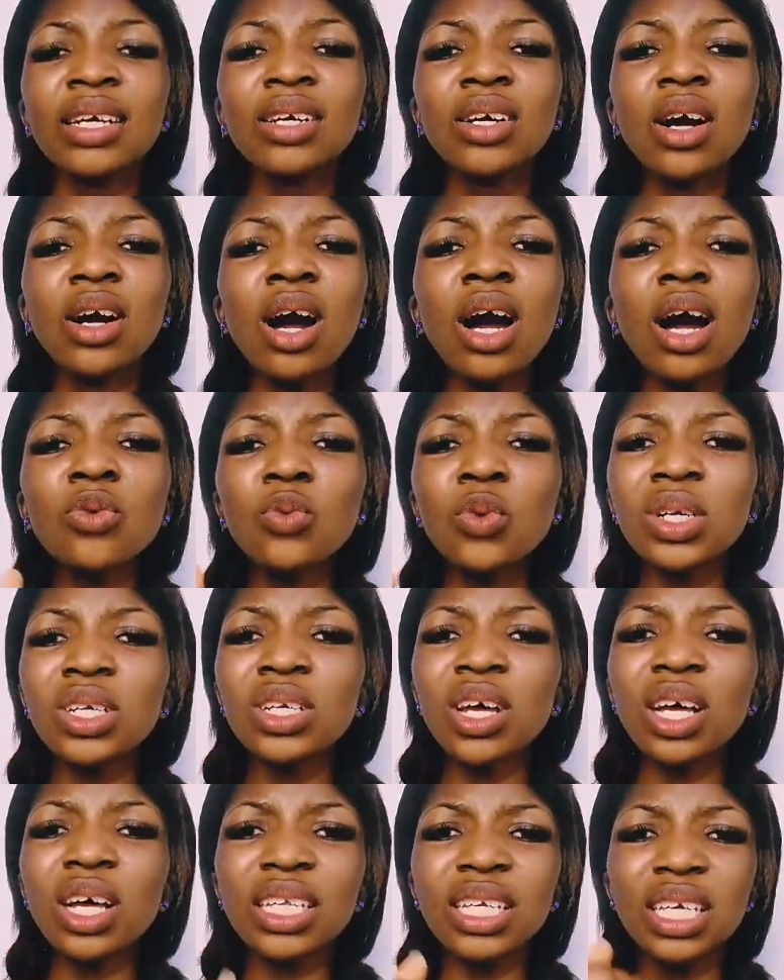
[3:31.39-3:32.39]
God will
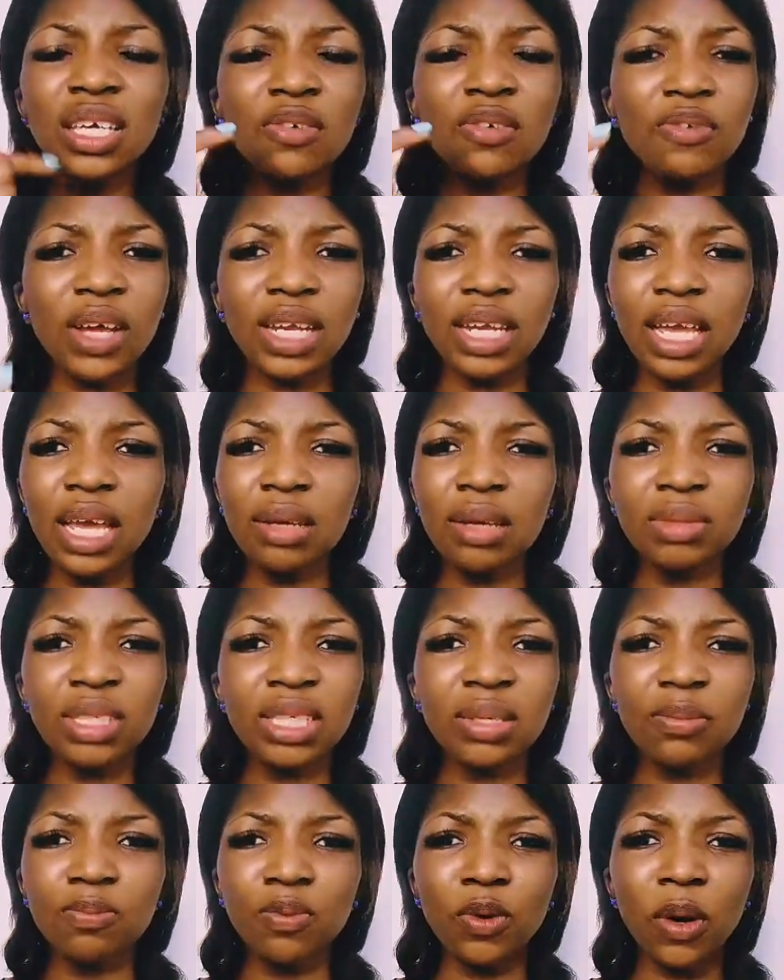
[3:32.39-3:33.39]
not give an
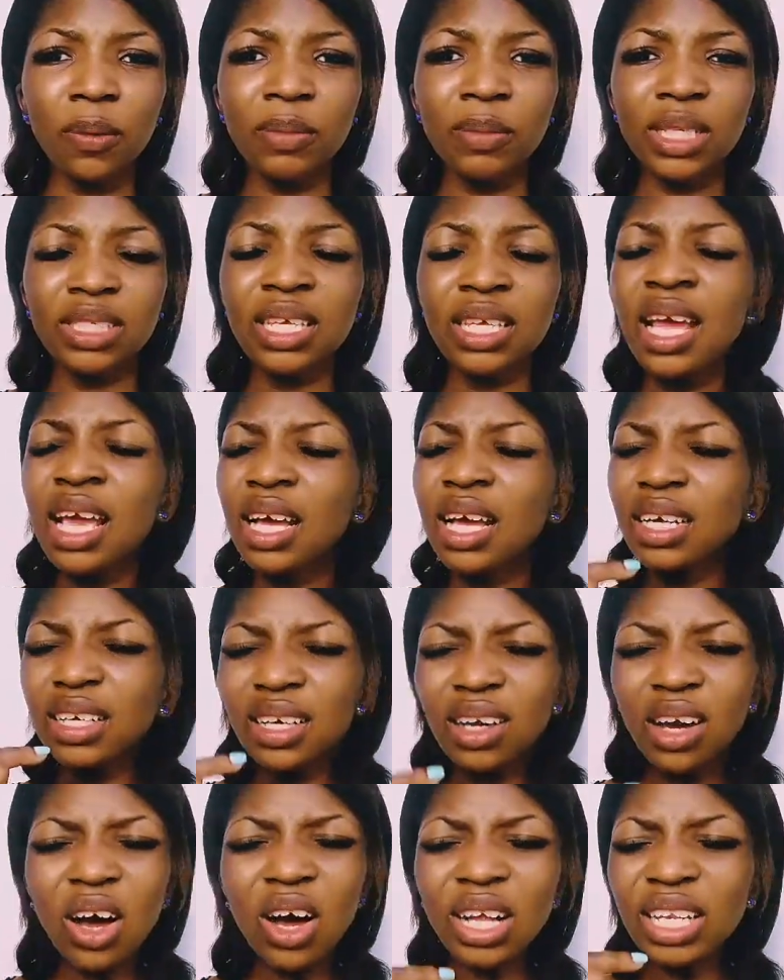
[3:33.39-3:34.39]
empty promise.
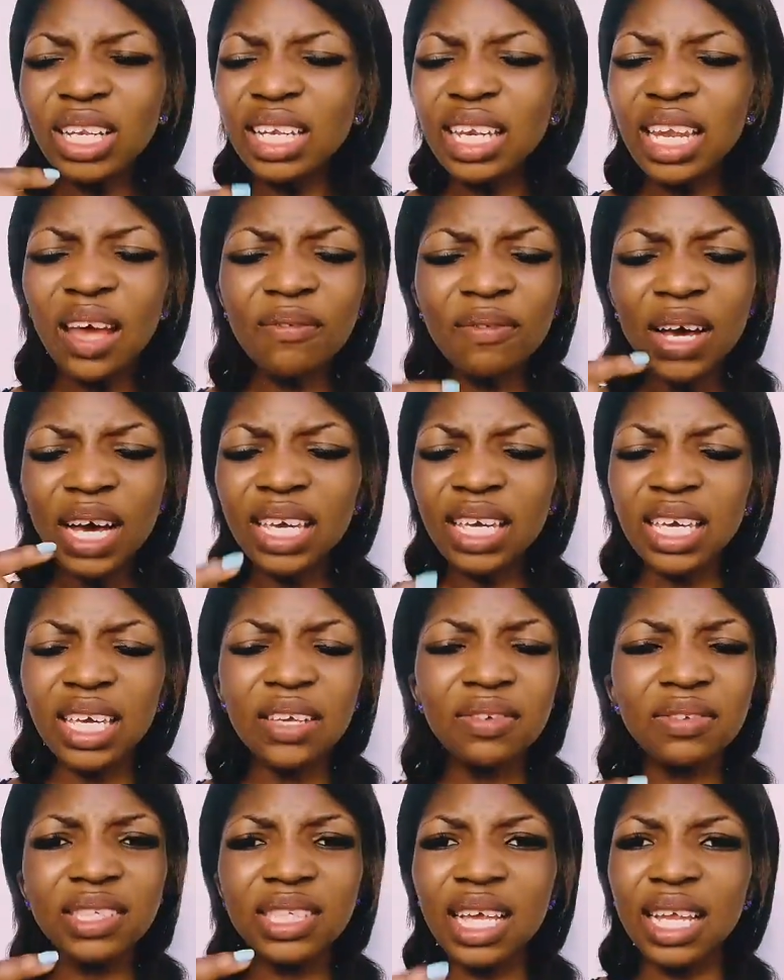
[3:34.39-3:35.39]
God never
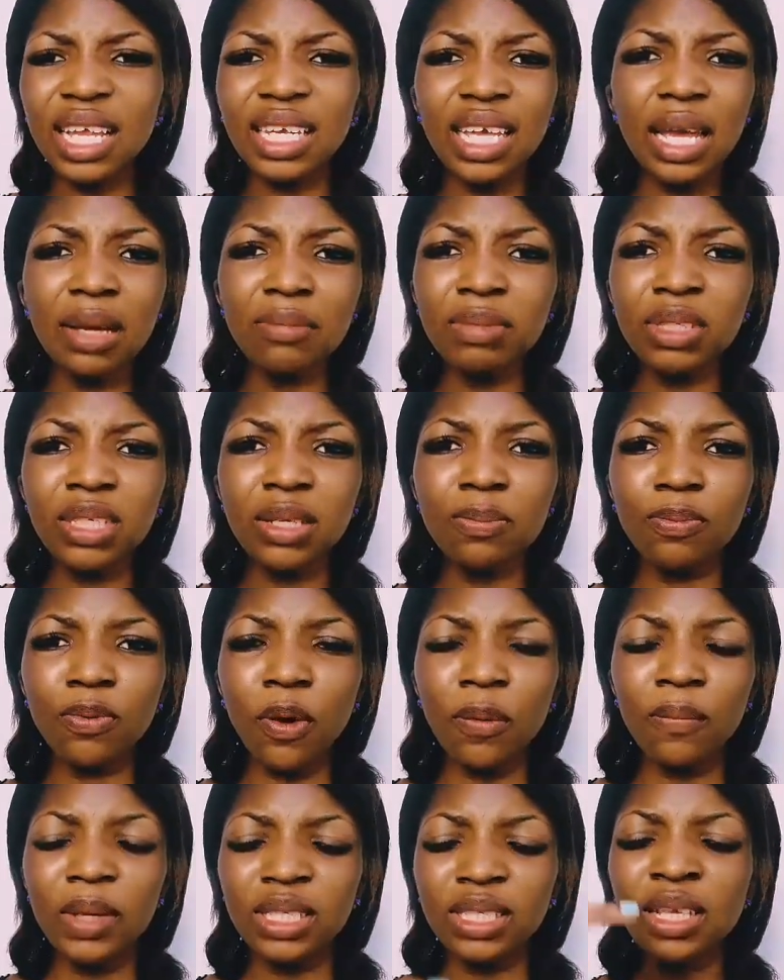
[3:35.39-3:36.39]
gives an empty
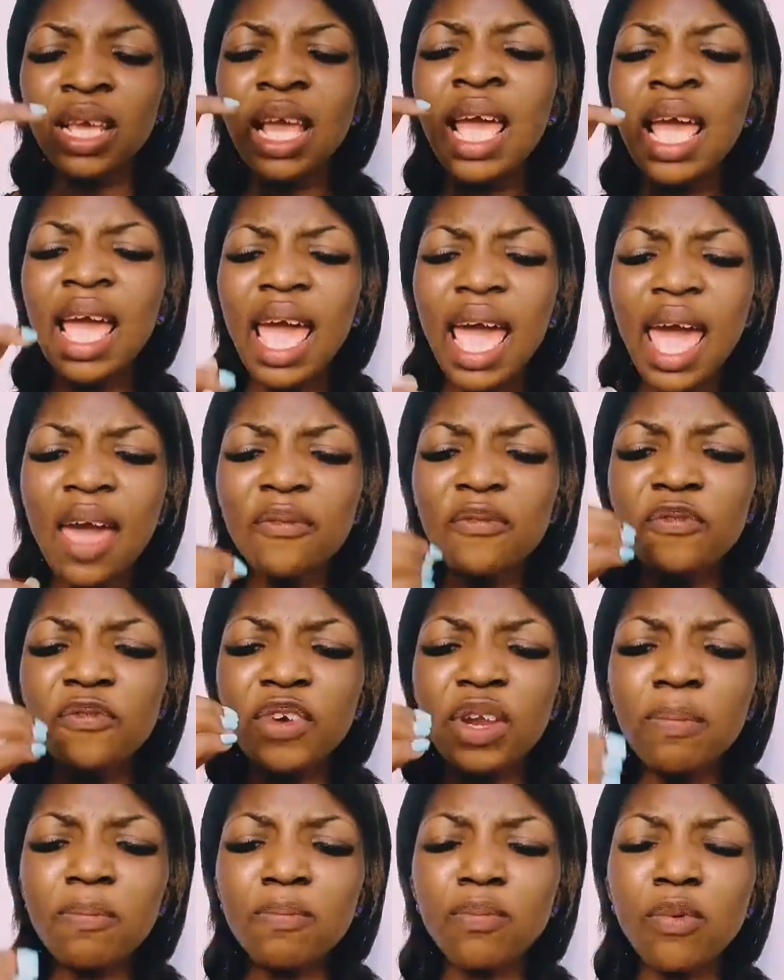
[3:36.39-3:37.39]
promise.
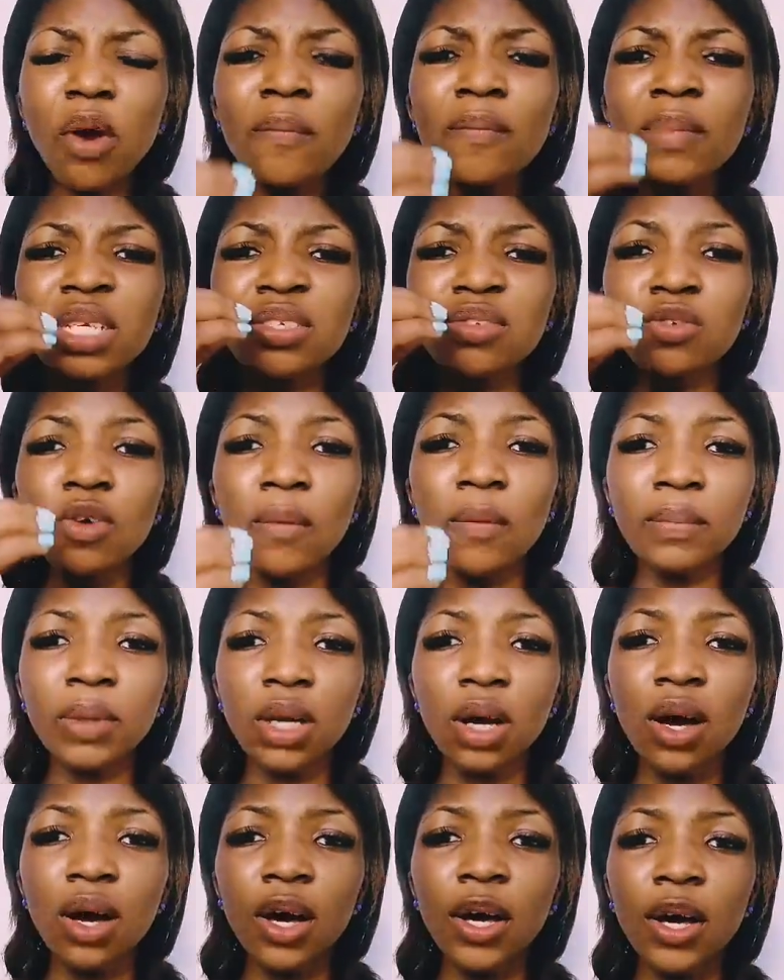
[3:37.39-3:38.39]
Every promise from
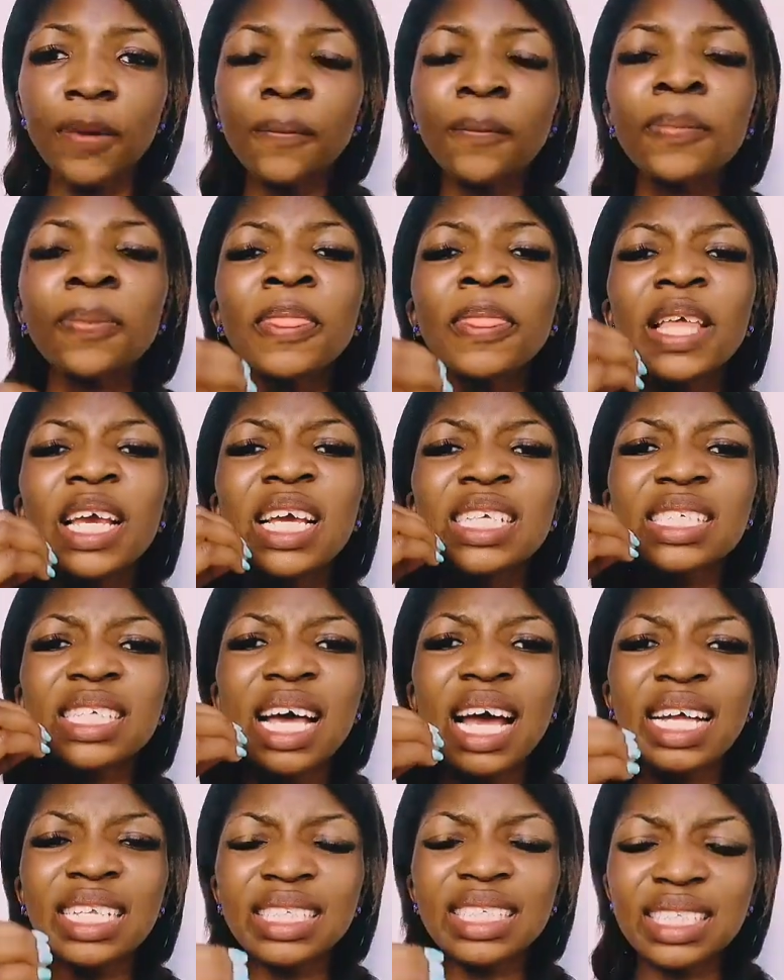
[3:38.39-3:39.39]
God is
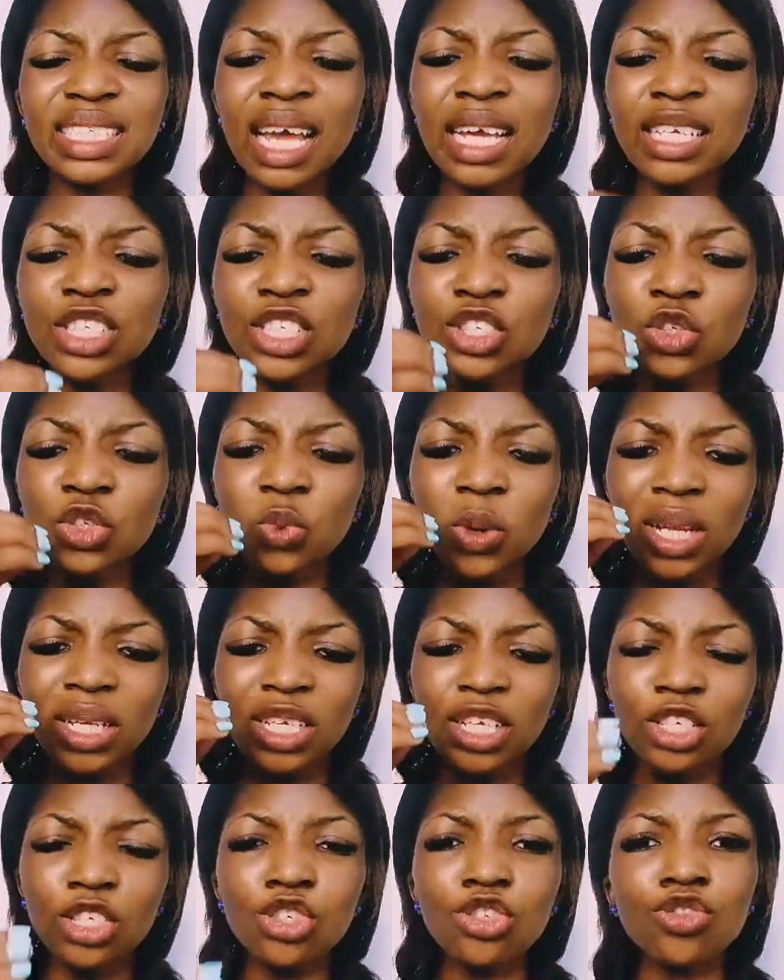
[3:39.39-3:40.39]
attached to an
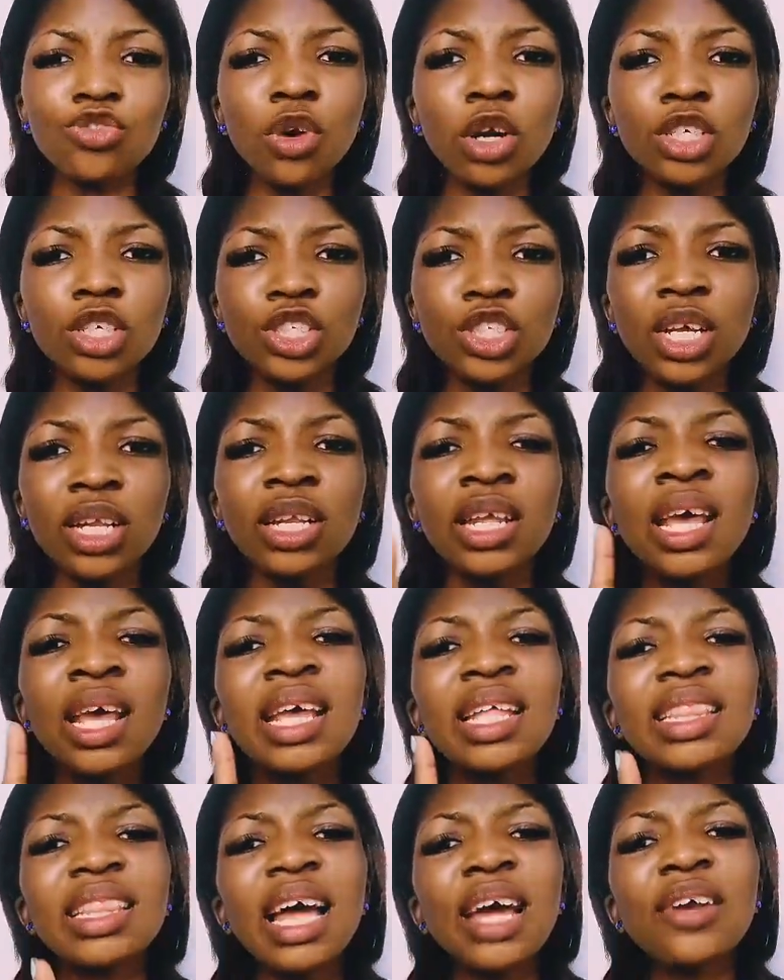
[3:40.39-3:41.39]
instruction
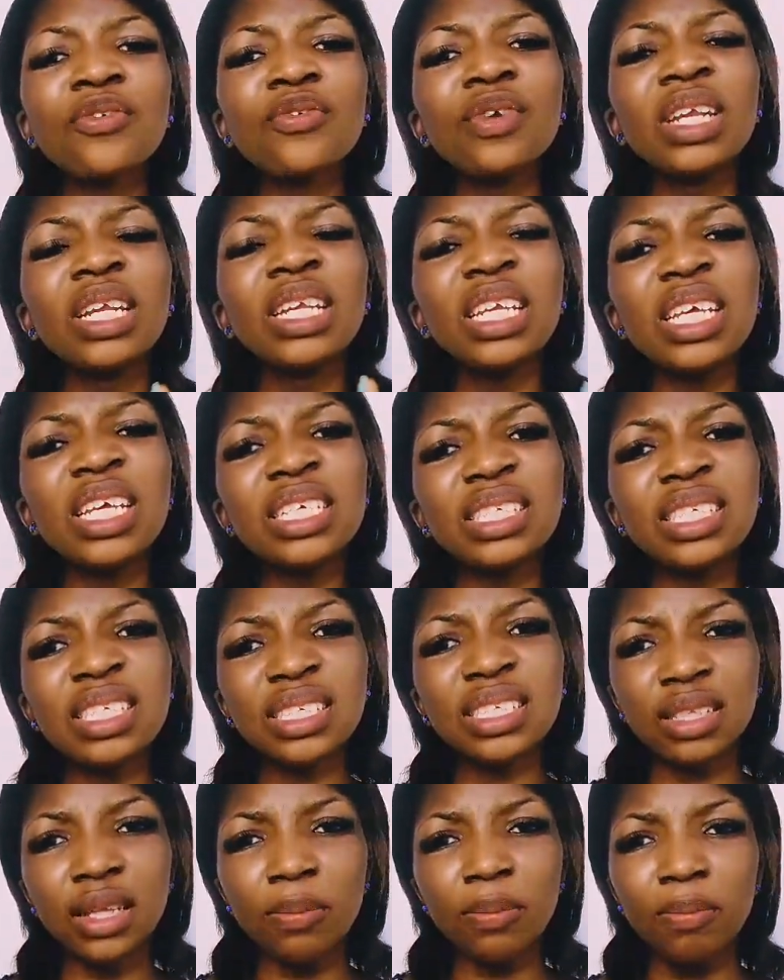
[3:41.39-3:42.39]
that
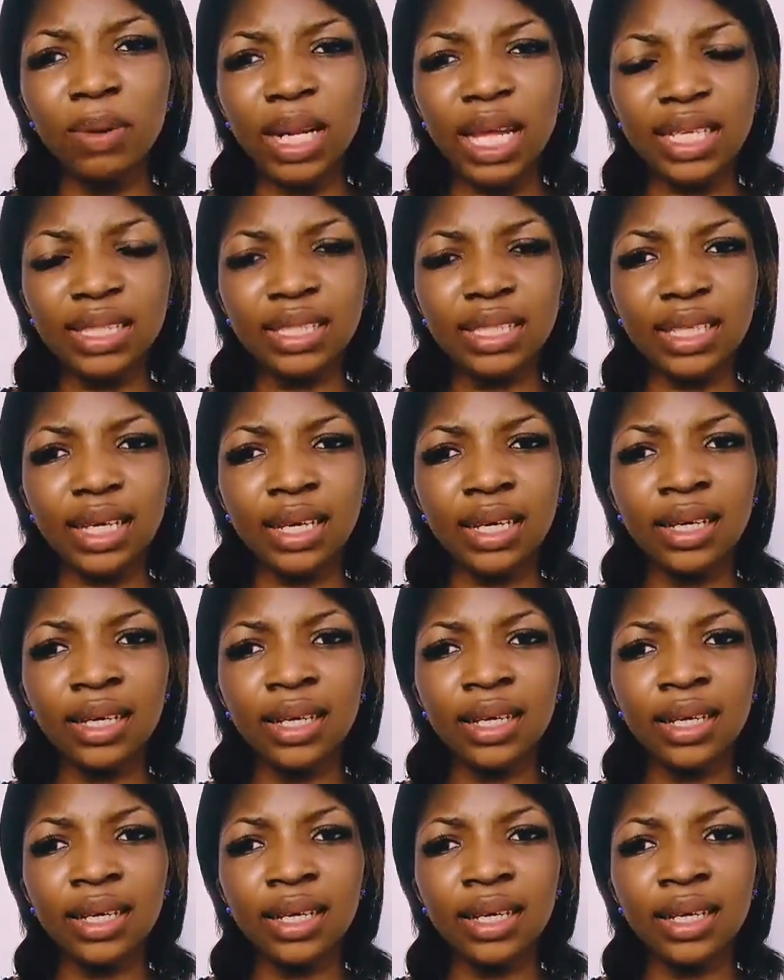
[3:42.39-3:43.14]
releases the blessing.